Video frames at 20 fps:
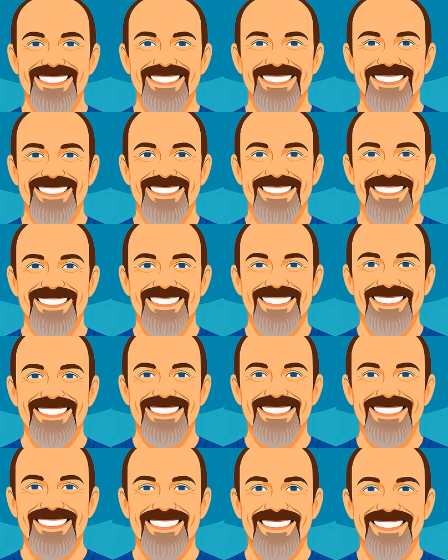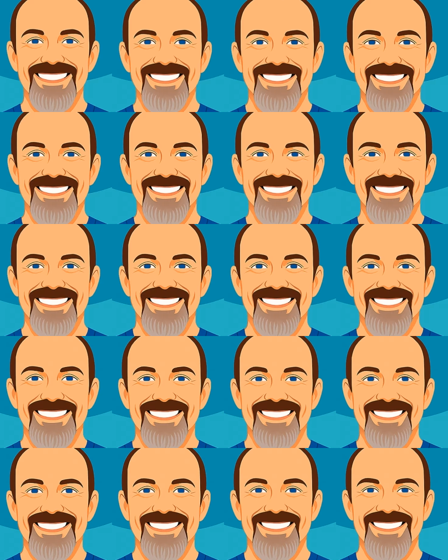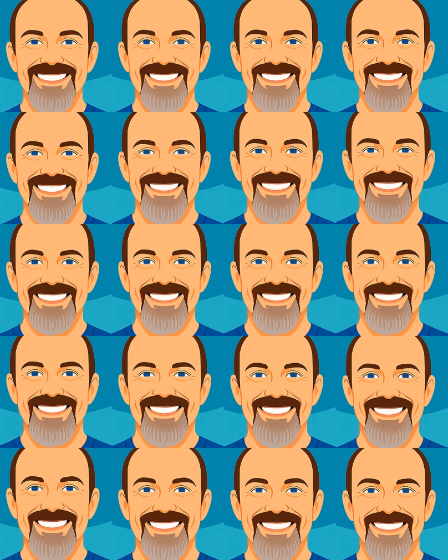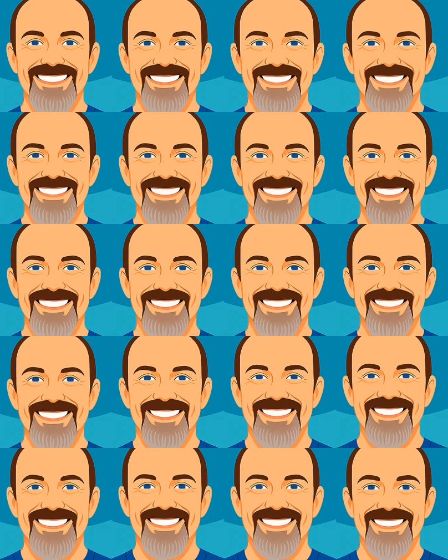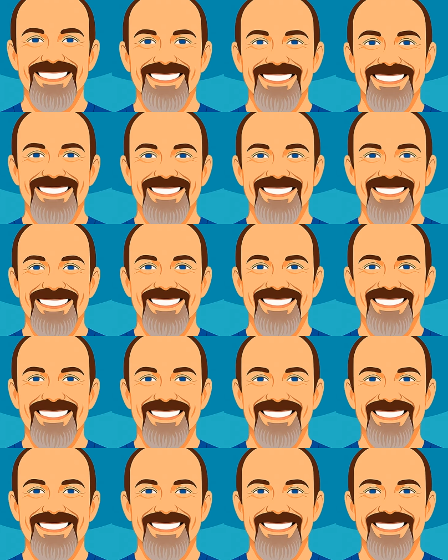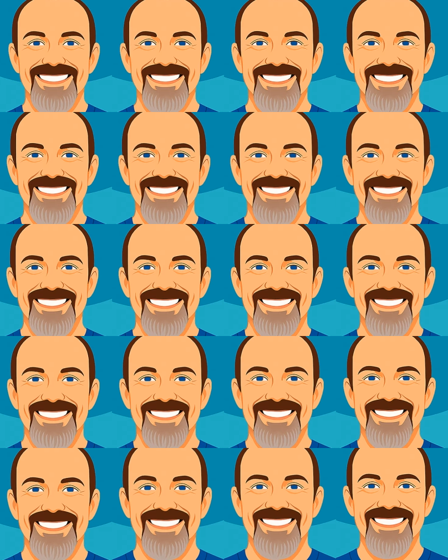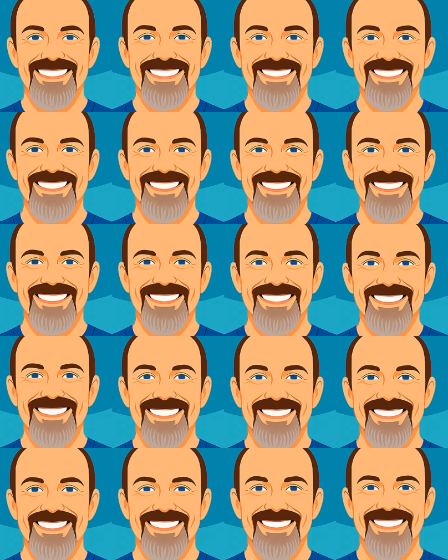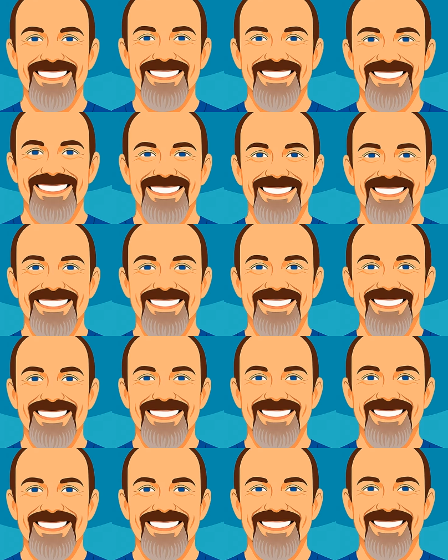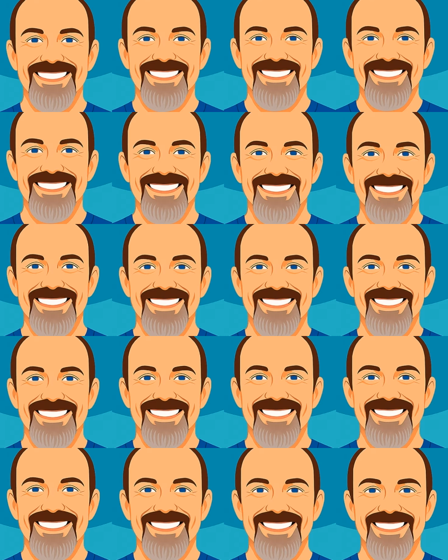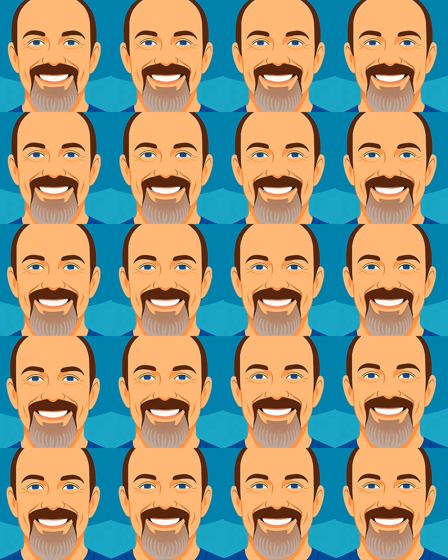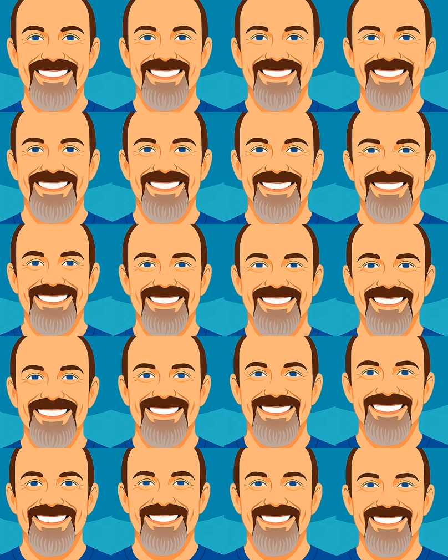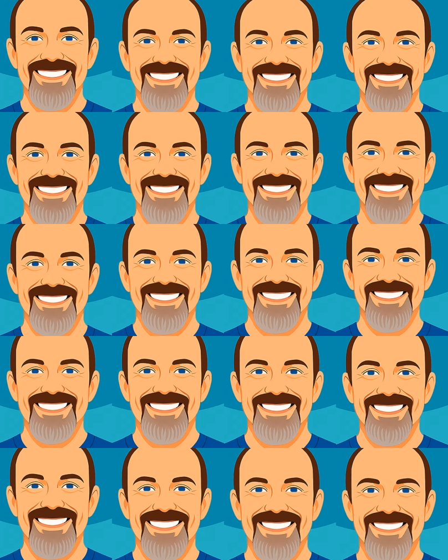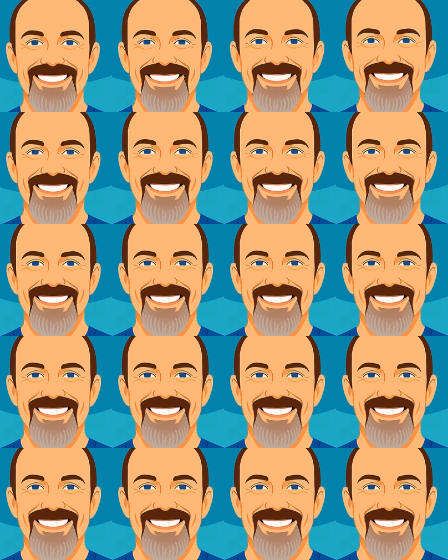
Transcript: connected to the purpose of every single lesson. But there's a second tool that takes this even further. And the second tool is even more powerful. Let me show you how different this feels. Without this structure, a lesson might sound like,